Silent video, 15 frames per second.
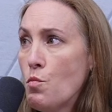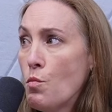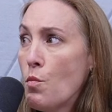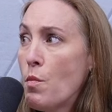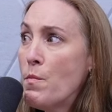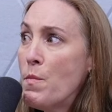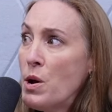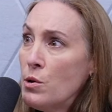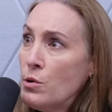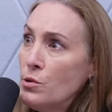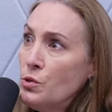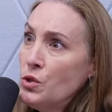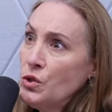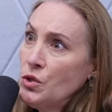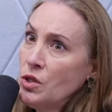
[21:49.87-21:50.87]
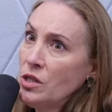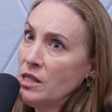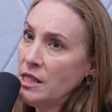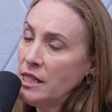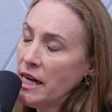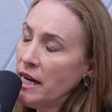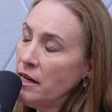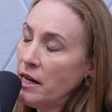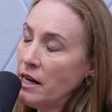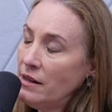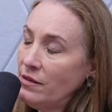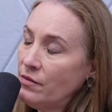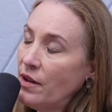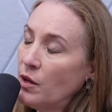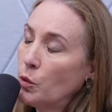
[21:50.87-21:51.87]
Most state
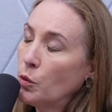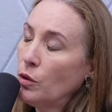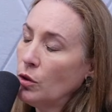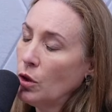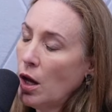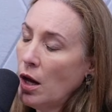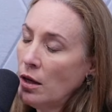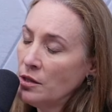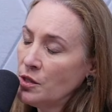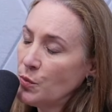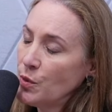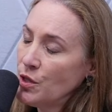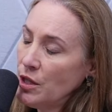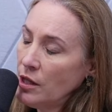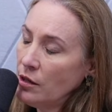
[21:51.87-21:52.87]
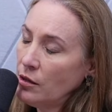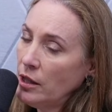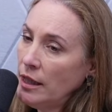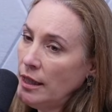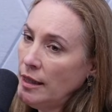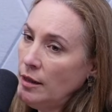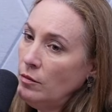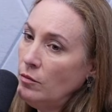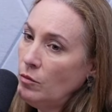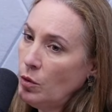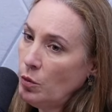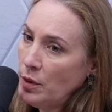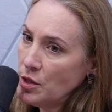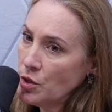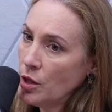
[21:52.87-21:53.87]
and federal laws, particularly when
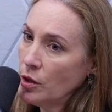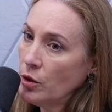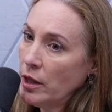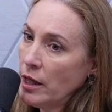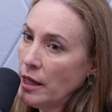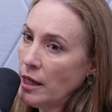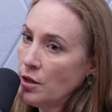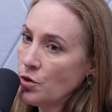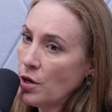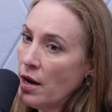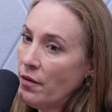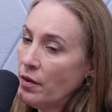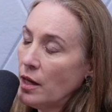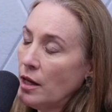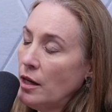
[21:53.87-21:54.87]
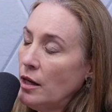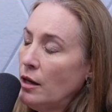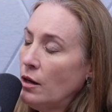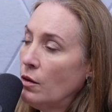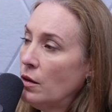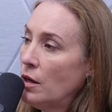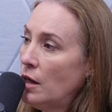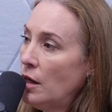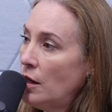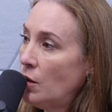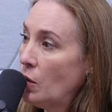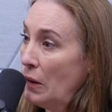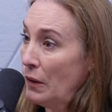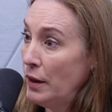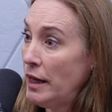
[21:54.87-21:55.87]
we start looking at trafficking uh,
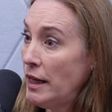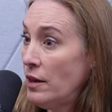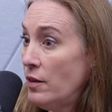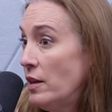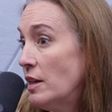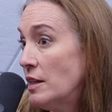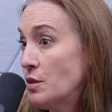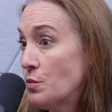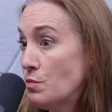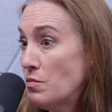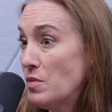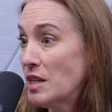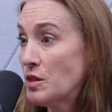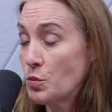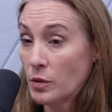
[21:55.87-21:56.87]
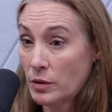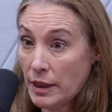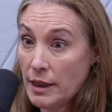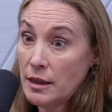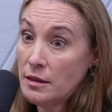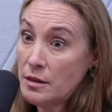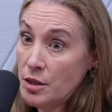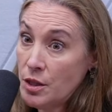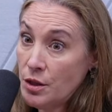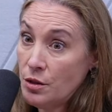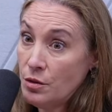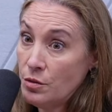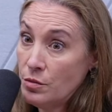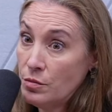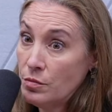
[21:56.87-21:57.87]
or anything that's that's related
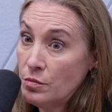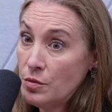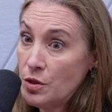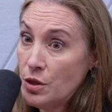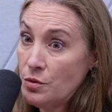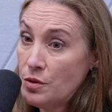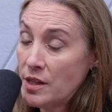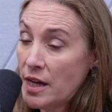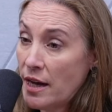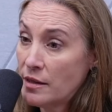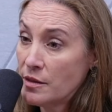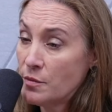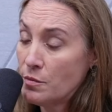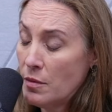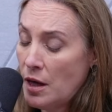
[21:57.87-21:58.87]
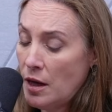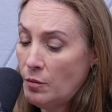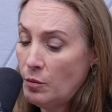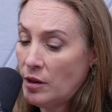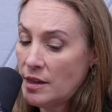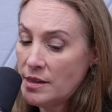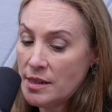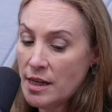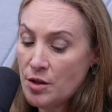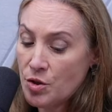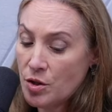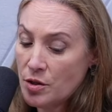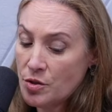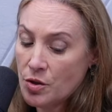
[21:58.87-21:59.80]
to to sex, uh, molestation,